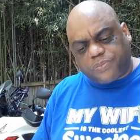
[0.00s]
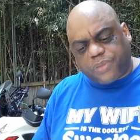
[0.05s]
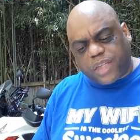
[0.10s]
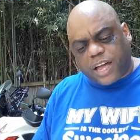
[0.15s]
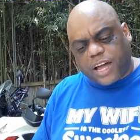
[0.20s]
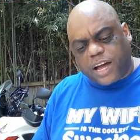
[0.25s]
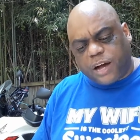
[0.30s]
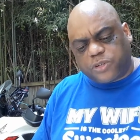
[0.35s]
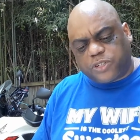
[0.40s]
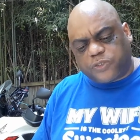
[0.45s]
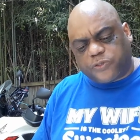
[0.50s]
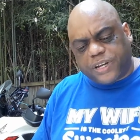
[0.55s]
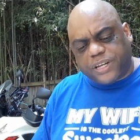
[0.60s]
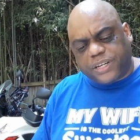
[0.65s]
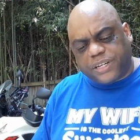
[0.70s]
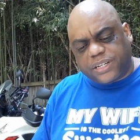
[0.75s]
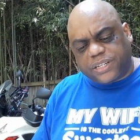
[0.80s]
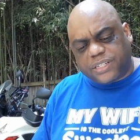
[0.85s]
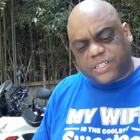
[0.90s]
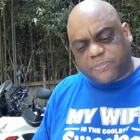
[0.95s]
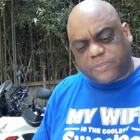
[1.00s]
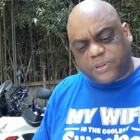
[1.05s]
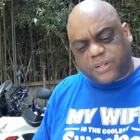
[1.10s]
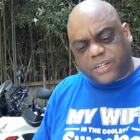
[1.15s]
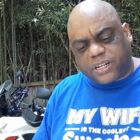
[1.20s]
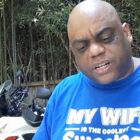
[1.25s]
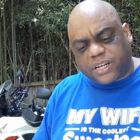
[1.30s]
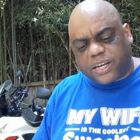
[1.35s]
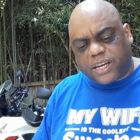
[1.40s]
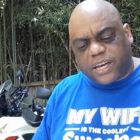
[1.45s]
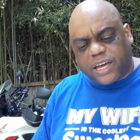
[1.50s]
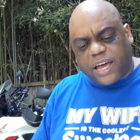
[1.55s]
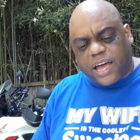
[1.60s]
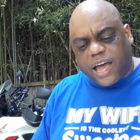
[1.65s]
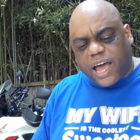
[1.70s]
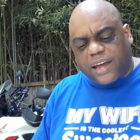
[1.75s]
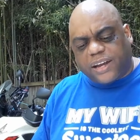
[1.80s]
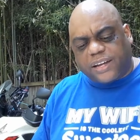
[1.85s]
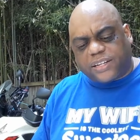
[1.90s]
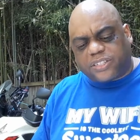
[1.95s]
I was reading this book,
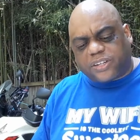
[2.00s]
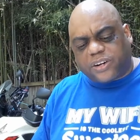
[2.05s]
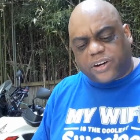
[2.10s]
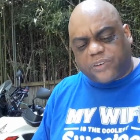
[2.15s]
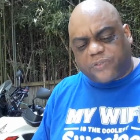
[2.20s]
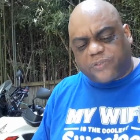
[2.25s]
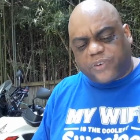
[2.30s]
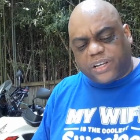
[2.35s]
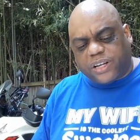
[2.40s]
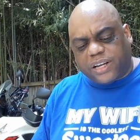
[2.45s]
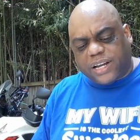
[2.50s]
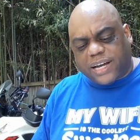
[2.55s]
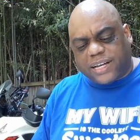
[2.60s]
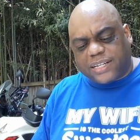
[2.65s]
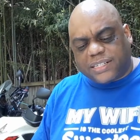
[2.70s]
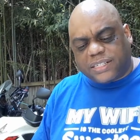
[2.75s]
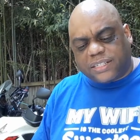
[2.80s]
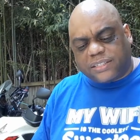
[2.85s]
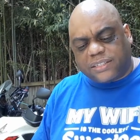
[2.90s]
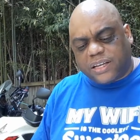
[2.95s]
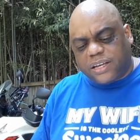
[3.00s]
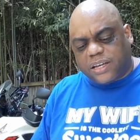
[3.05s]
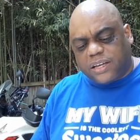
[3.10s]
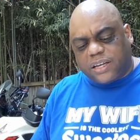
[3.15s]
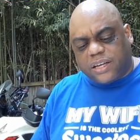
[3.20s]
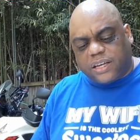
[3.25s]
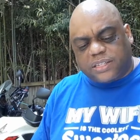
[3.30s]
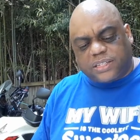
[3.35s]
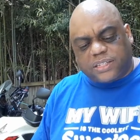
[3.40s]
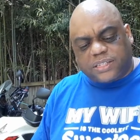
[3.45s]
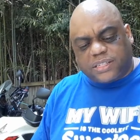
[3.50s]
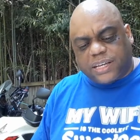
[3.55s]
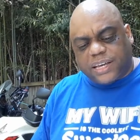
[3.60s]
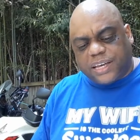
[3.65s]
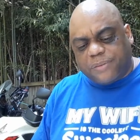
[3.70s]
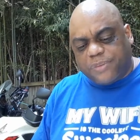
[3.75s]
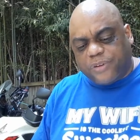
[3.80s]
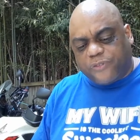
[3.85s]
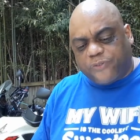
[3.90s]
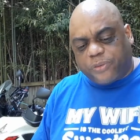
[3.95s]
and I started realizing it's the
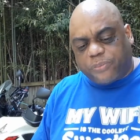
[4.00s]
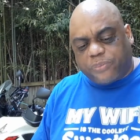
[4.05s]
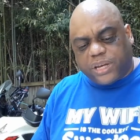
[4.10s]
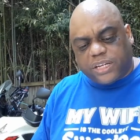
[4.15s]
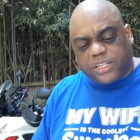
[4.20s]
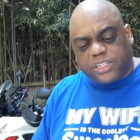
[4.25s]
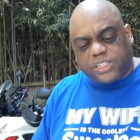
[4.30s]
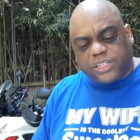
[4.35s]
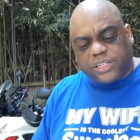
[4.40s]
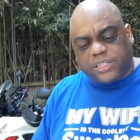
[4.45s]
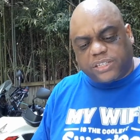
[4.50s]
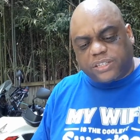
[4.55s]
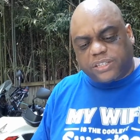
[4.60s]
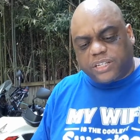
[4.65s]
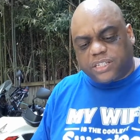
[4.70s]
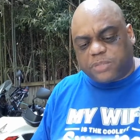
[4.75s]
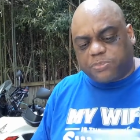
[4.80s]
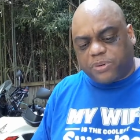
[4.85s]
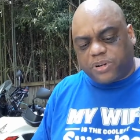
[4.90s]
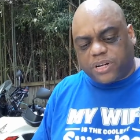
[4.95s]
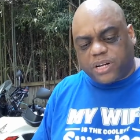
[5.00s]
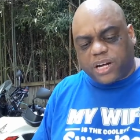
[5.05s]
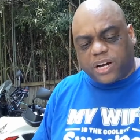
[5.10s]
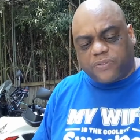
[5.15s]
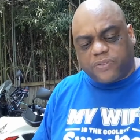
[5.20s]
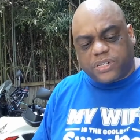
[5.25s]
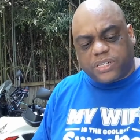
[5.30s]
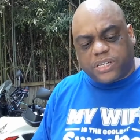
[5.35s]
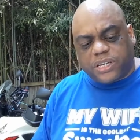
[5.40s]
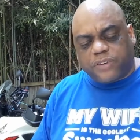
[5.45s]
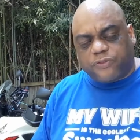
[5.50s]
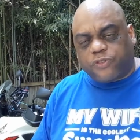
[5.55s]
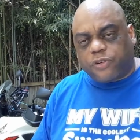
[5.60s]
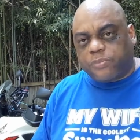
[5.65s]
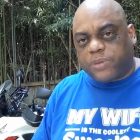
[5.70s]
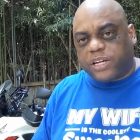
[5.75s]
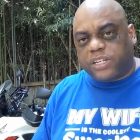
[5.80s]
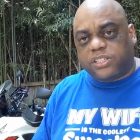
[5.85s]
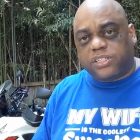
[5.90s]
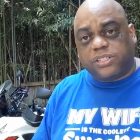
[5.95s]
same information. This book covers the
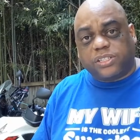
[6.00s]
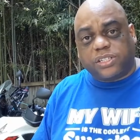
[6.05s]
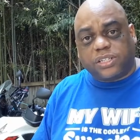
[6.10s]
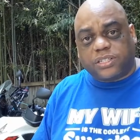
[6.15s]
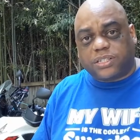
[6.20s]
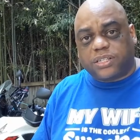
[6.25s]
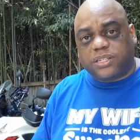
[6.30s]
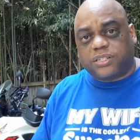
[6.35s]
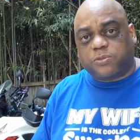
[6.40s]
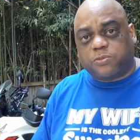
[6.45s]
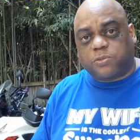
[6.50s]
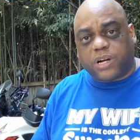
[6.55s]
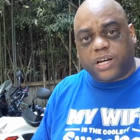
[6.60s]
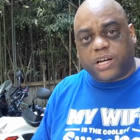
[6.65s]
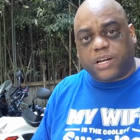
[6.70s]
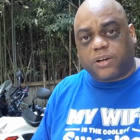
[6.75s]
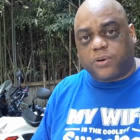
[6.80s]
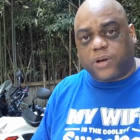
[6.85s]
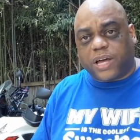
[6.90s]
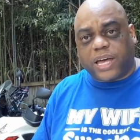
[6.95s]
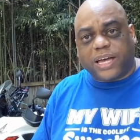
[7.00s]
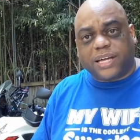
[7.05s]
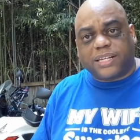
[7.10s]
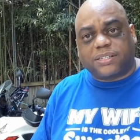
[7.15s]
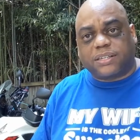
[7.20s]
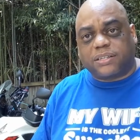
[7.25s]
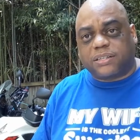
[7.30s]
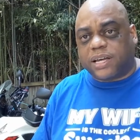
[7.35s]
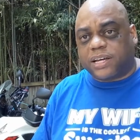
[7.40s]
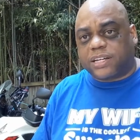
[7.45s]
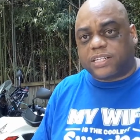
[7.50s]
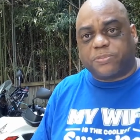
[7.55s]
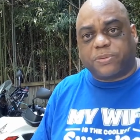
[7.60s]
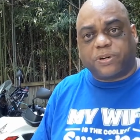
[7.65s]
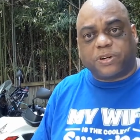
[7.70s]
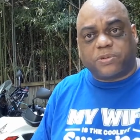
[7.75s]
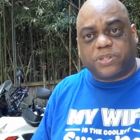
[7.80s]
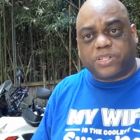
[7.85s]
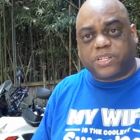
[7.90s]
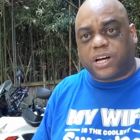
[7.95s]
information just as well as the
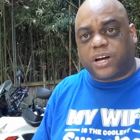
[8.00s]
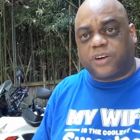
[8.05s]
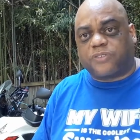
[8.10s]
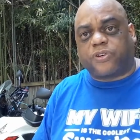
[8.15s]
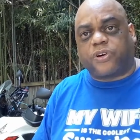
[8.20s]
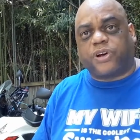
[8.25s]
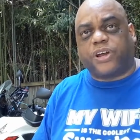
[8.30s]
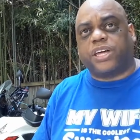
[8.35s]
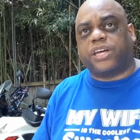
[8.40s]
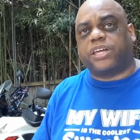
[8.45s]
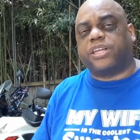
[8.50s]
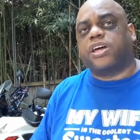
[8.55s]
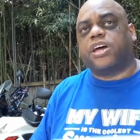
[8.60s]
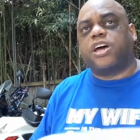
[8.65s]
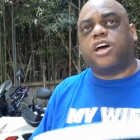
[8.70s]
textbook was covering it.